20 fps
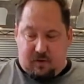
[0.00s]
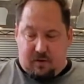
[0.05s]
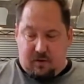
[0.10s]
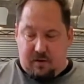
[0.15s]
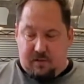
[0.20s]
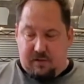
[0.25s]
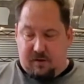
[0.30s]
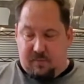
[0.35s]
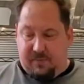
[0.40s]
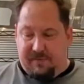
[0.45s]

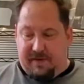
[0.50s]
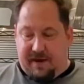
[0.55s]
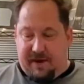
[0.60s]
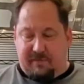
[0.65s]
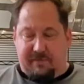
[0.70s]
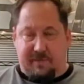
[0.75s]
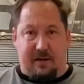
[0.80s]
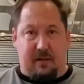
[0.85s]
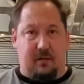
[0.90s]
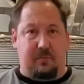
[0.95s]
that we've had
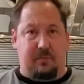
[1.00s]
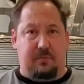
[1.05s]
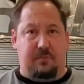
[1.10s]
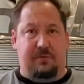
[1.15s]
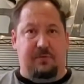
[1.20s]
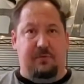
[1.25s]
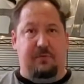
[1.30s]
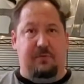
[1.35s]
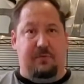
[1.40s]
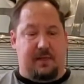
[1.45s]
available
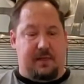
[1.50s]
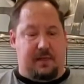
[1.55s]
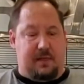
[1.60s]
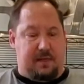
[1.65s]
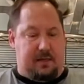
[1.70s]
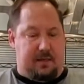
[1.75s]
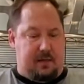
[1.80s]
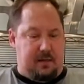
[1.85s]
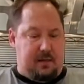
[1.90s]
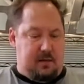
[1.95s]
to
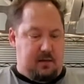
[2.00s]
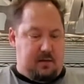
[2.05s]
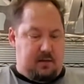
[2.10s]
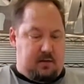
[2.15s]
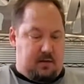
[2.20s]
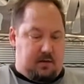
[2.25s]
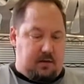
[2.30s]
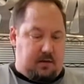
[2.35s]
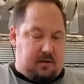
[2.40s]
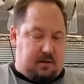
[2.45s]
the
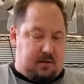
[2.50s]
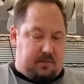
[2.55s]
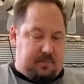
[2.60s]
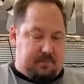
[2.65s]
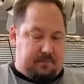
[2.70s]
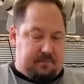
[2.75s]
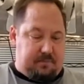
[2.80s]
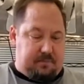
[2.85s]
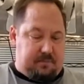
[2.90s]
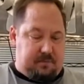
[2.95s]

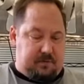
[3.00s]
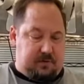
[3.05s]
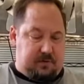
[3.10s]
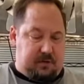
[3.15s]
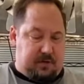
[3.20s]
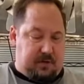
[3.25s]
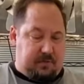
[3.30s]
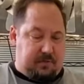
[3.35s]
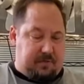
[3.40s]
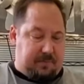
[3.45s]

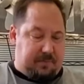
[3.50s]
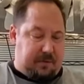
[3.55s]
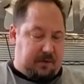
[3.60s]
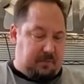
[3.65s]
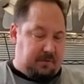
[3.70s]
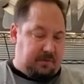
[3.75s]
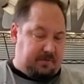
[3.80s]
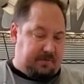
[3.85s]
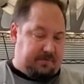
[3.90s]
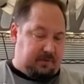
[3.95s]
the
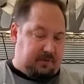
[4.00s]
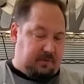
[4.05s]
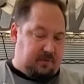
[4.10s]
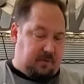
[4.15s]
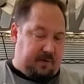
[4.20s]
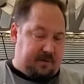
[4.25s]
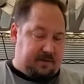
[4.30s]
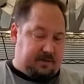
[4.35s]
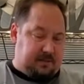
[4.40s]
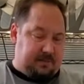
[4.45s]
public for
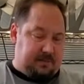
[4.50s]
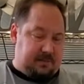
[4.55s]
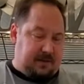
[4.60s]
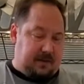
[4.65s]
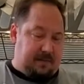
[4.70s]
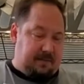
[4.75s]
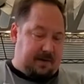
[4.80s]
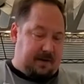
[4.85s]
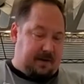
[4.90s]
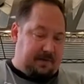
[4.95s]
quite some
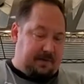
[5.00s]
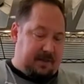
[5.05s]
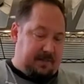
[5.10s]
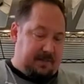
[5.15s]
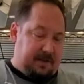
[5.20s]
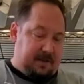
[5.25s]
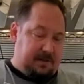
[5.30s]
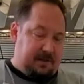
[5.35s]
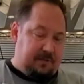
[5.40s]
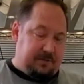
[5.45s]
time now, and they've
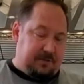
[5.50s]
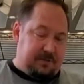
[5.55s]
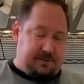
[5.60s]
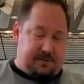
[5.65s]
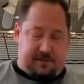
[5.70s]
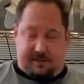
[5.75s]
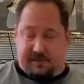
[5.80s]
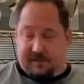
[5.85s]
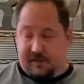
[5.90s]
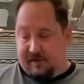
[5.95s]
been hugely
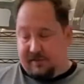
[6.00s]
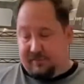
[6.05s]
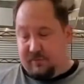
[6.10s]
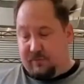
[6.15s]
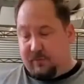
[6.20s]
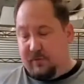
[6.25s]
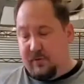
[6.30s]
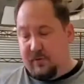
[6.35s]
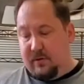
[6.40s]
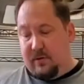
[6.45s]

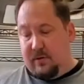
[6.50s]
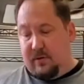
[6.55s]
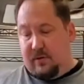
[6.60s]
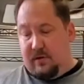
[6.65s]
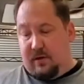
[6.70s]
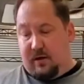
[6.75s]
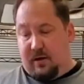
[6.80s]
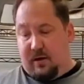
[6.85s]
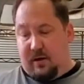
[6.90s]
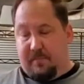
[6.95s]
successful.
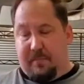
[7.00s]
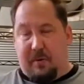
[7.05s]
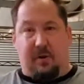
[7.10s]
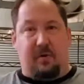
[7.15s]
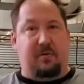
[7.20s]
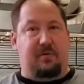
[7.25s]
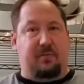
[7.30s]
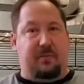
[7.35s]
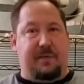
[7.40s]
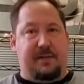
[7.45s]

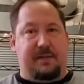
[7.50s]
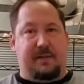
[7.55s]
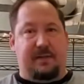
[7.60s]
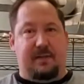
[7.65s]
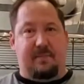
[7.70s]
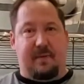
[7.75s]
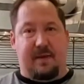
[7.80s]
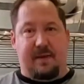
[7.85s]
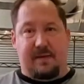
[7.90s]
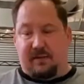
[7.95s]
Part of the reason
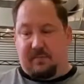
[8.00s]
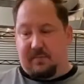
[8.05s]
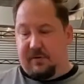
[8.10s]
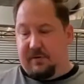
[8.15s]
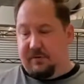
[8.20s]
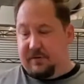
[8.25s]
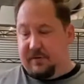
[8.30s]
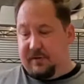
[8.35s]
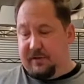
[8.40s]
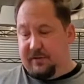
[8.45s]
that makes them
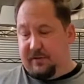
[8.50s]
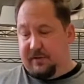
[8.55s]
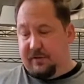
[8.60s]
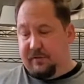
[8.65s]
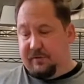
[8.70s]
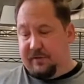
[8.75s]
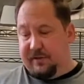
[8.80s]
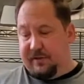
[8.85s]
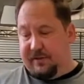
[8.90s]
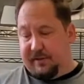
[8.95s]

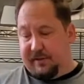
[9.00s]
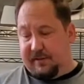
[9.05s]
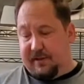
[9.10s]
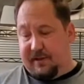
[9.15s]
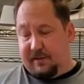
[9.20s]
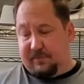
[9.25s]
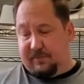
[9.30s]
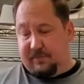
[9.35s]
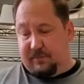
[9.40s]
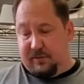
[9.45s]
hugely
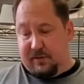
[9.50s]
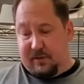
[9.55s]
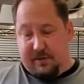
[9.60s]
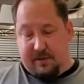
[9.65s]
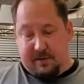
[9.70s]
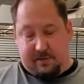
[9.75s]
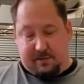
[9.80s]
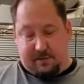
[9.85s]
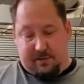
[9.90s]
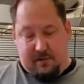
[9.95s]
successful is,